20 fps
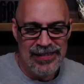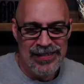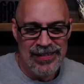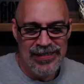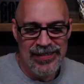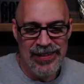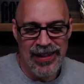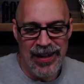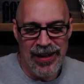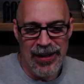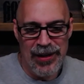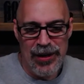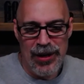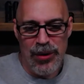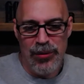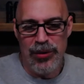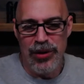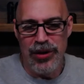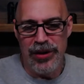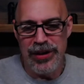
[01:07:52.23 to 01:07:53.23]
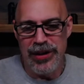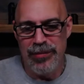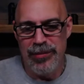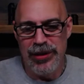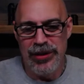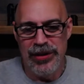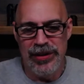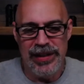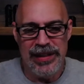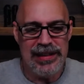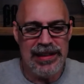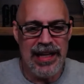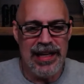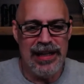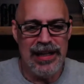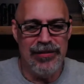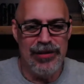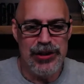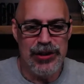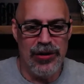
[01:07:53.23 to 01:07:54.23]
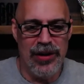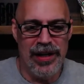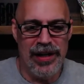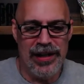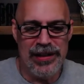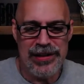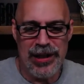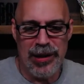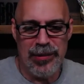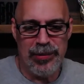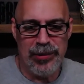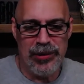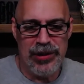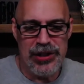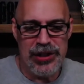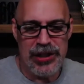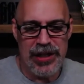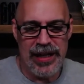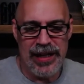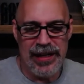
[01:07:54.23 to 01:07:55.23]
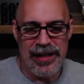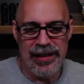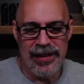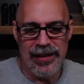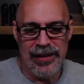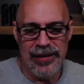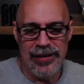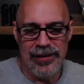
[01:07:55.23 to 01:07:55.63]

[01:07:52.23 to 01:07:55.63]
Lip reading: No. William Moody, thank you for joining us. I appreciate it.